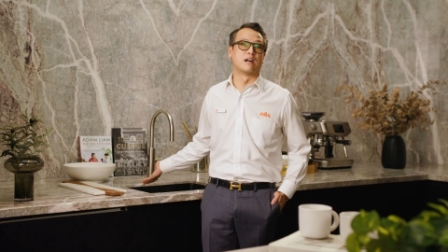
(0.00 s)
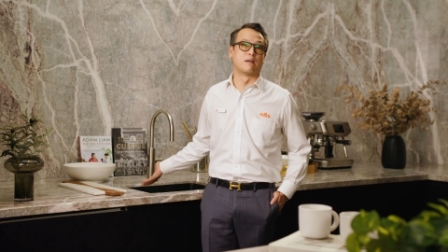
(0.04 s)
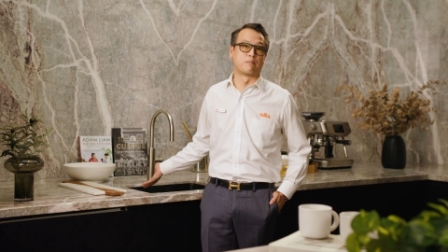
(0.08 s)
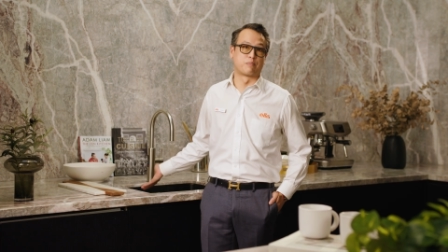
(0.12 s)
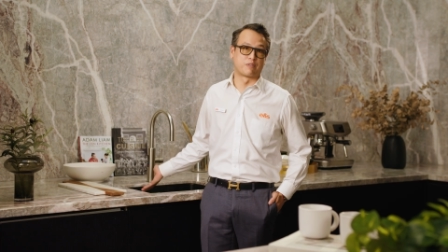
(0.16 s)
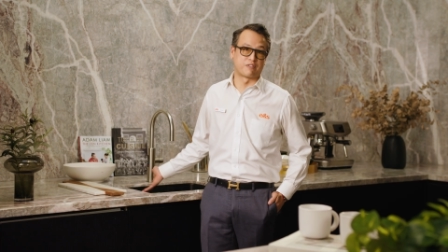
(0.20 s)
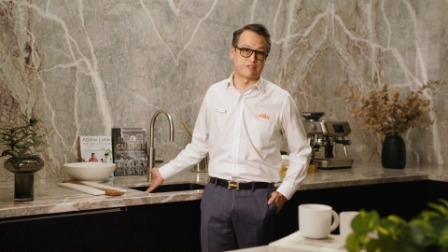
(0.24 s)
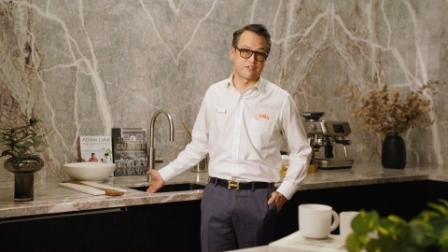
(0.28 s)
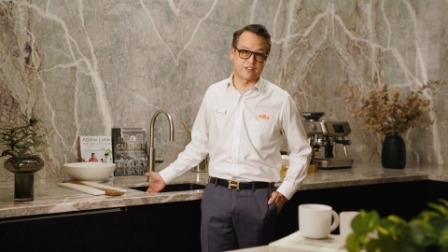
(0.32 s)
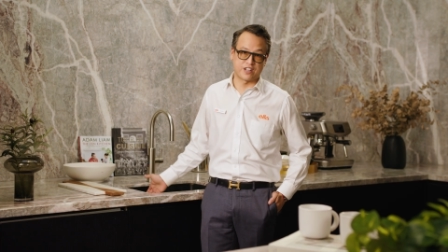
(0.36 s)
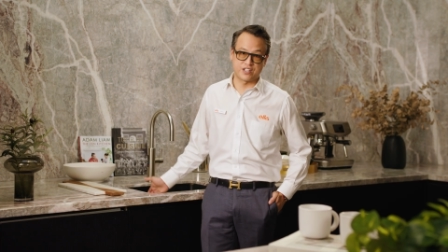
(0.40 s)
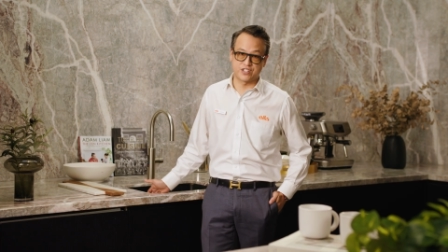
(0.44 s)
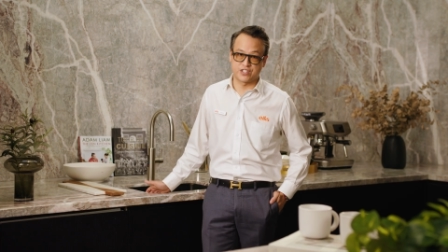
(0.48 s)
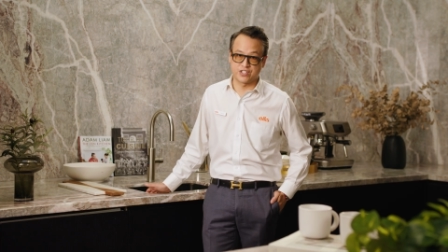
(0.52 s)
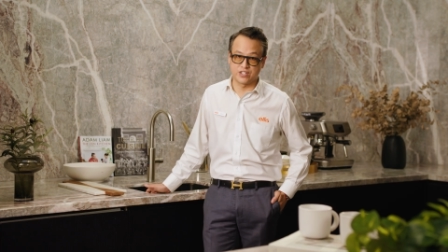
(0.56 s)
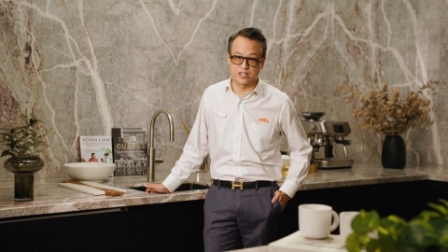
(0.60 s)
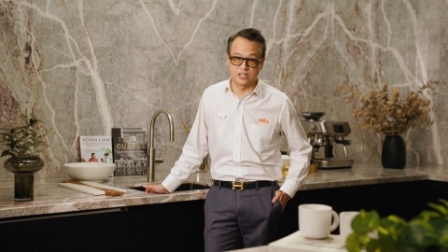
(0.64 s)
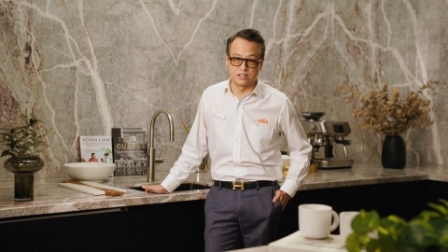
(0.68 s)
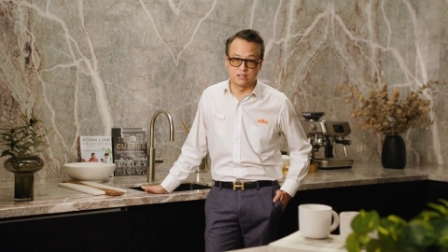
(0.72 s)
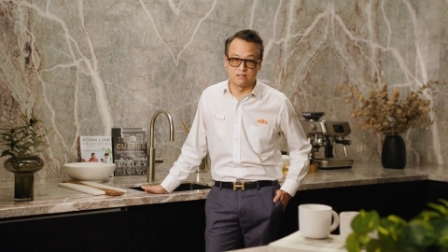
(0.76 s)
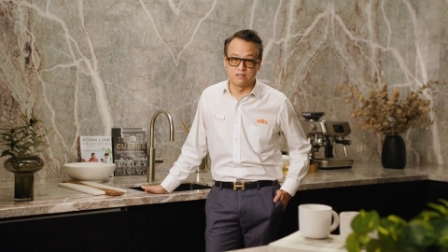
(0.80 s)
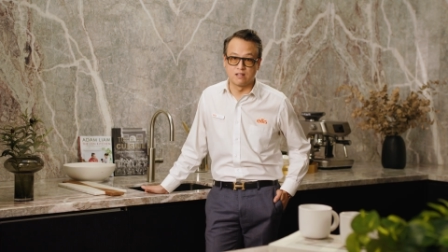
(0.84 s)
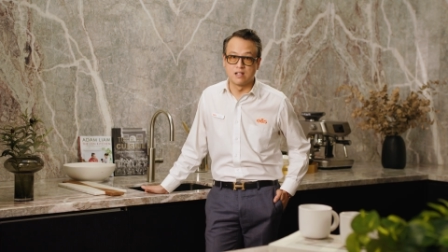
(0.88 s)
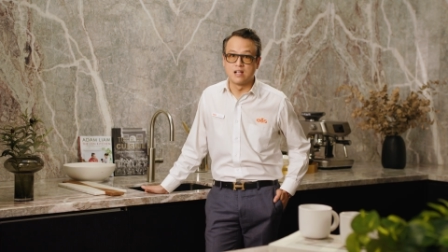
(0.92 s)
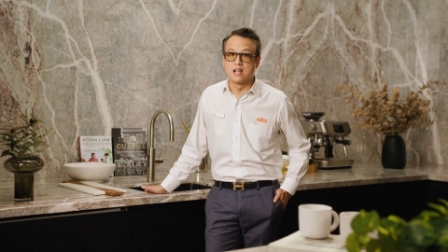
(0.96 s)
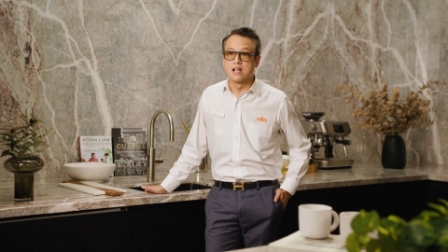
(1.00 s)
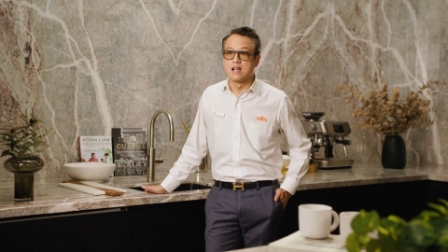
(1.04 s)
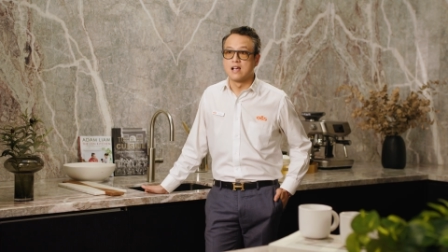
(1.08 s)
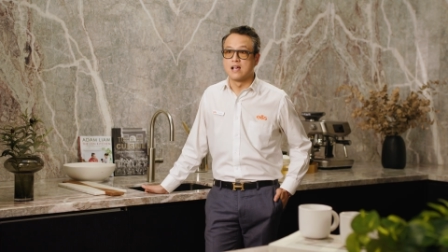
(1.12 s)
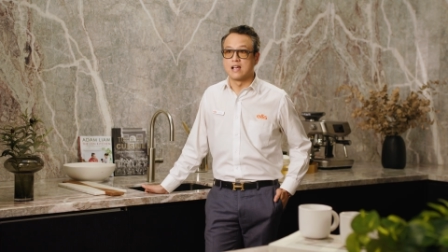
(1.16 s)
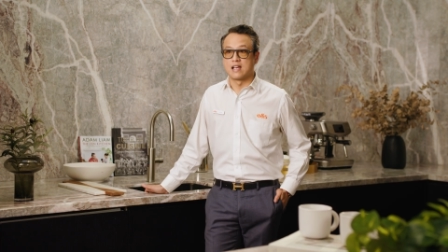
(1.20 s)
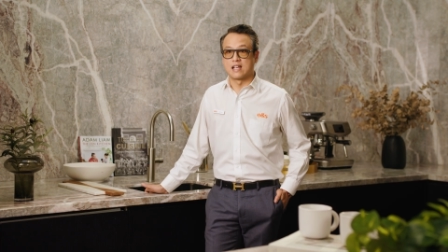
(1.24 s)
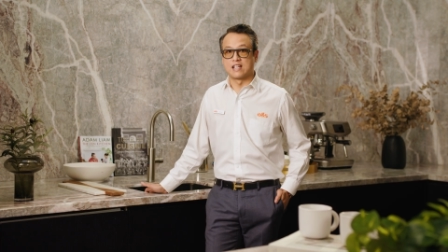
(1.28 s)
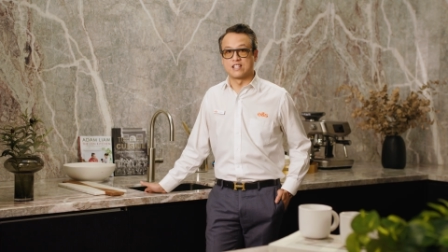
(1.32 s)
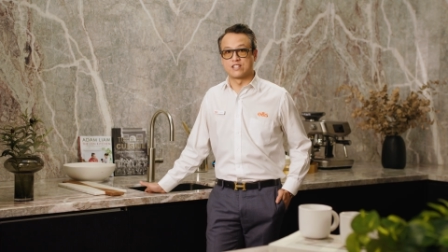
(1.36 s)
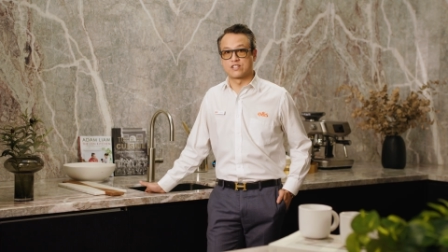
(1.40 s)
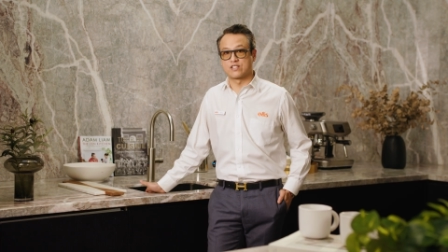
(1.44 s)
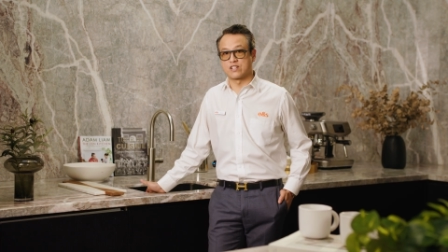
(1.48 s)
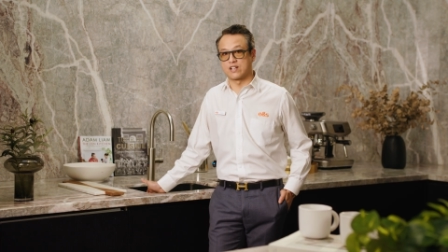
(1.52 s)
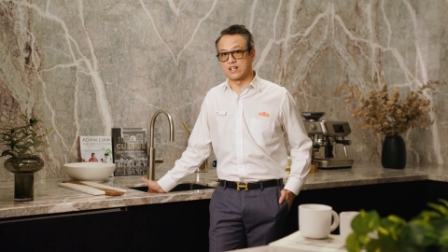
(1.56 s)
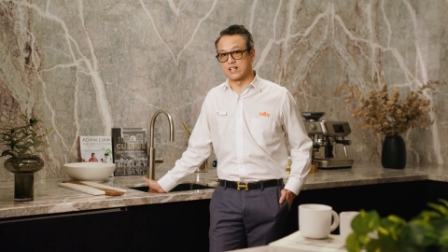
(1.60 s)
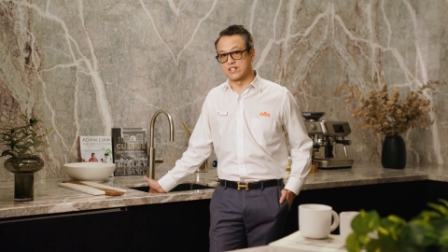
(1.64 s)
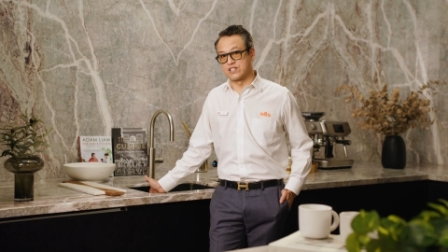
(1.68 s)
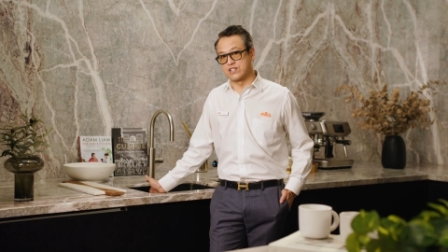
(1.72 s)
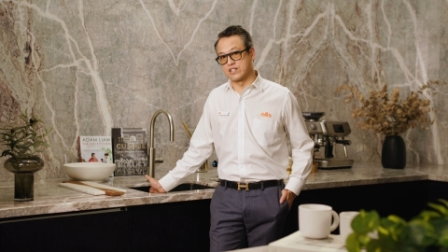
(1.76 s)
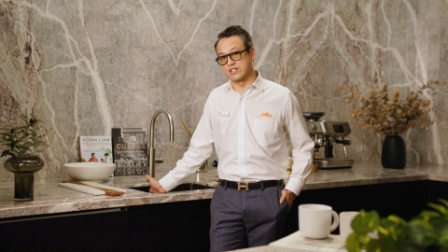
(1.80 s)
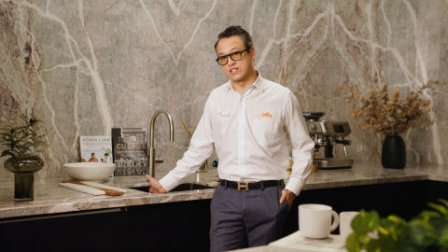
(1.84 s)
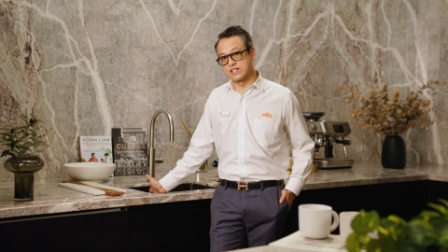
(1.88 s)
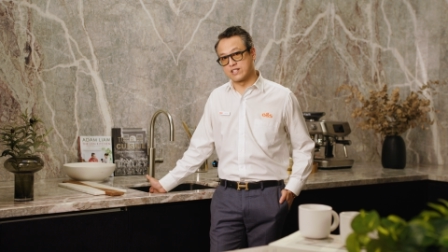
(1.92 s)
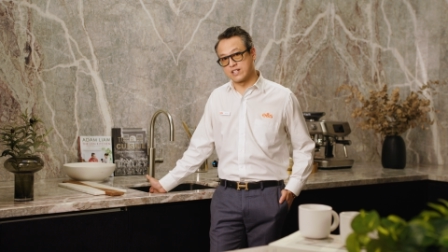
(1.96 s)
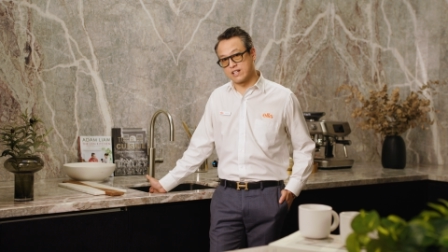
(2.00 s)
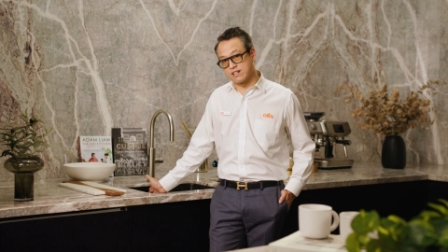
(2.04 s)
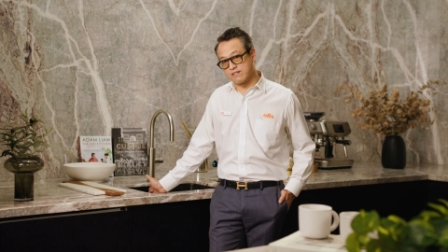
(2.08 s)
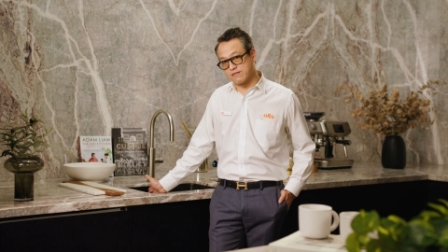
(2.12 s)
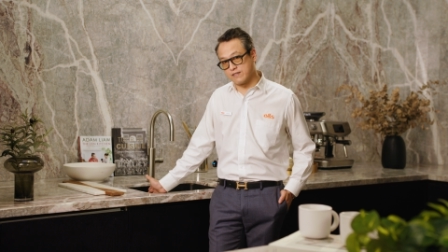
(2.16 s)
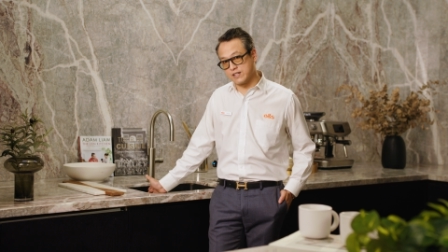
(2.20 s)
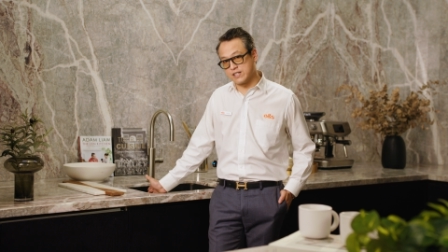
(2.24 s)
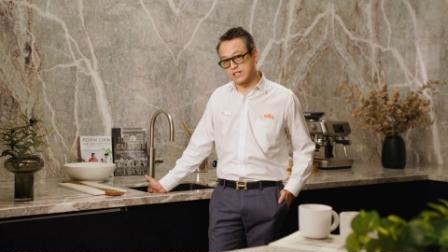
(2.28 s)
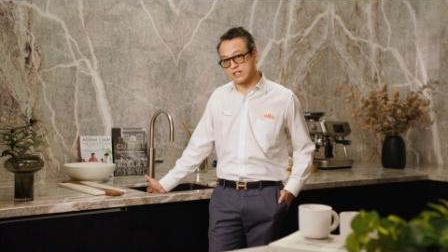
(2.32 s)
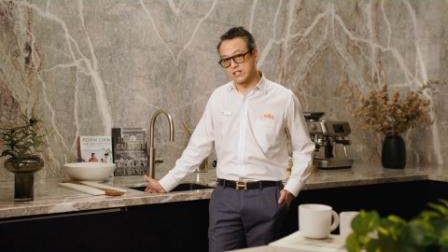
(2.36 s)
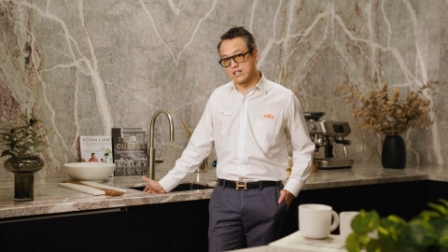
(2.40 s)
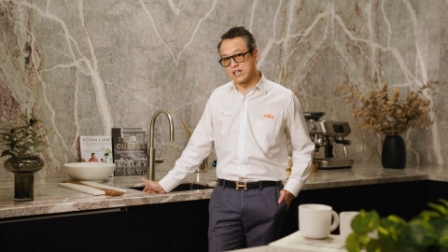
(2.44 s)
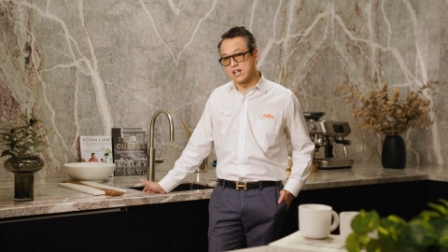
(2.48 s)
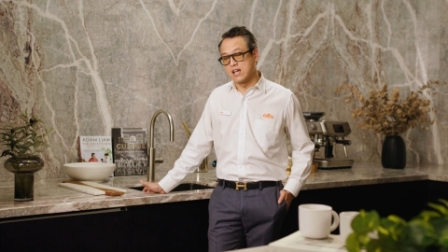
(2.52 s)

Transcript: a professional installation service